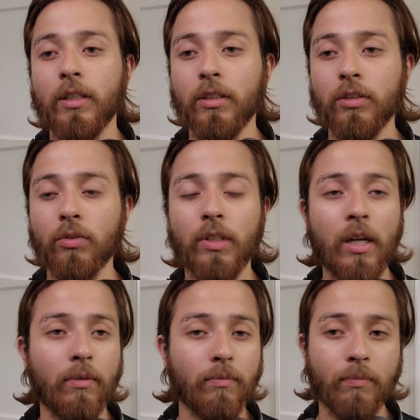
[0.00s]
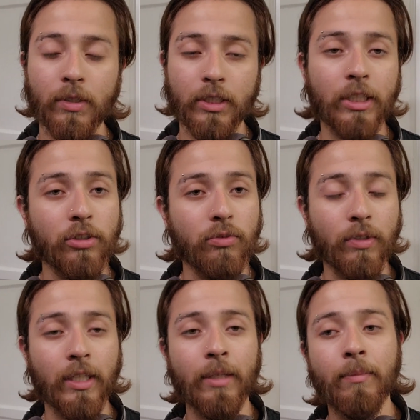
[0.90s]
So not much issues
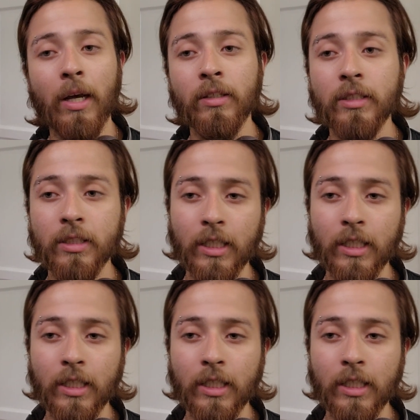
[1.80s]
with imbalance.